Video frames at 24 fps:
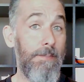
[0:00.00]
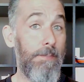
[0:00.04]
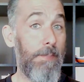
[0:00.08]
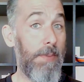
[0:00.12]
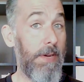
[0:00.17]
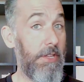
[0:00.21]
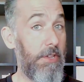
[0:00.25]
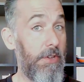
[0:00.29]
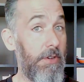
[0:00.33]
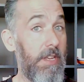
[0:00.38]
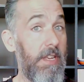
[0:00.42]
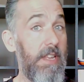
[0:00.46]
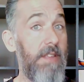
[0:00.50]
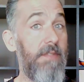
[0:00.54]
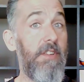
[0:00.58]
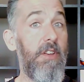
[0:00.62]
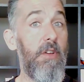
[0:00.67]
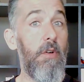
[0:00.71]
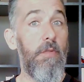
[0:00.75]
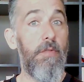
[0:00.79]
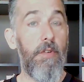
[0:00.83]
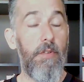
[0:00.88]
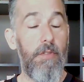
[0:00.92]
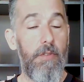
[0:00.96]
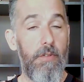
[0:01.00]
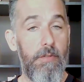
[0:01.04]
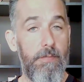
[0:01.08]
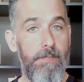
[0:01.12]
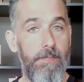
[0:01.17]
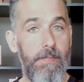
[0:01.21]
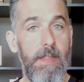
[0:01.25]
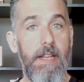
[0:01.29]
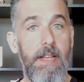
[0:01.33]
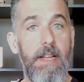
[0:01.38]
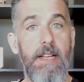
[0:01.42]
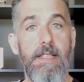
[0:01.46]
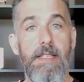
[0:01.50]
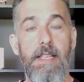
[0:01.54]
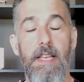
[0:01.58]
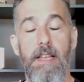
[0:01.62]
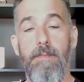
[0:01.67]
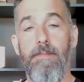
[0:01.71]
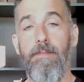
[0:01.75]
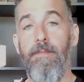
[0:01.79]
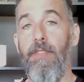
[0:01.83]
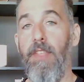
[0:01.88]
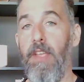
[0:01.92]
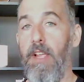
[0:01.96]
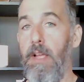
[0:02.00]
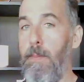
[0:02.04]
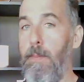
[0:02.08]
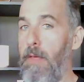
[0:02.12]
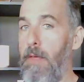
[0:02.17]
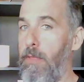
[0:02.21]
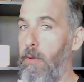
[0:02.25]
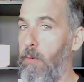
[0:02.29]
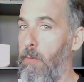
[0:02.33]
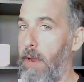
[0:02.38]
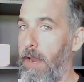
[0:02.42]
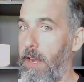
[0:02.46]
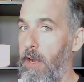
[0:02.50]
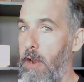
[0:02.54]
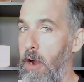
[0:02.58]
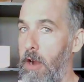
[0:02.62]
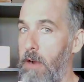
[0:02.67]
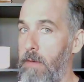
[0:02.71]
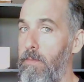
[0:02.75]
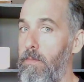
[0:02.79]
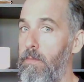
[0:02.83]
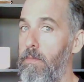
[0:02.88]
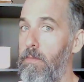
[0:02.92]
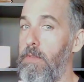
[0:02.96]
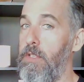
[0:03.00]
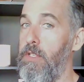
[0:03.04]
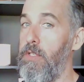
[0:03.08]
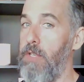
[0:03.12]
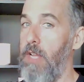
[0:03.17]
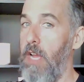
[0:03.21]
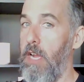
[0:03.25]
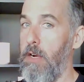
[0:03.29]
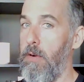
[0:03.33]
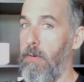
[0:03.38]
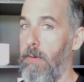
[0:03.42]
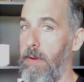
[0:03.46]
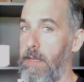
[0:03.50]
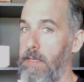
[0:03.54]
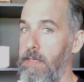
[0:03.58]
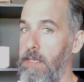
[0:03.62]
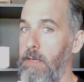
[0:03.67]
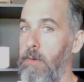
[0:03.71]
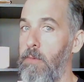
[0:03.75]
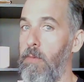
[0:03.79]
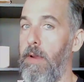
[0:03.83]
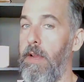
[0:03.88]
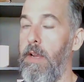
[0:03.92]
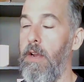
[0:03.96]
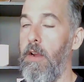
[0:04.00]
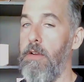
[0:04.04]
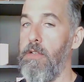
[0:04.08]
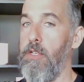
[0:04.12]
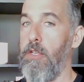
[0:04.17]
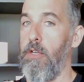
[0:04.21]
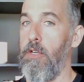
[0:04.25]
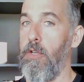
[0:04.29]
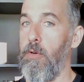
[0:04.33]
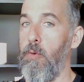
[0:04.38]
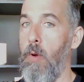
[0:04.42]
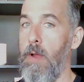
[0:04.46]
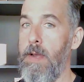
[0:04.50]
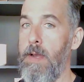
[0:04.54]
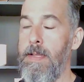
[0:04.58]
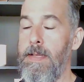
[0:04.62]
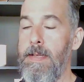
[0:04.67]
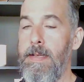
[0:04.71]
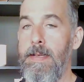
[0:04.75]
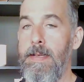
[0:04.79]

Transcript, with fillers: But you can even go further. Like I said, think about the radar. It's not crazy. Radar is a good one.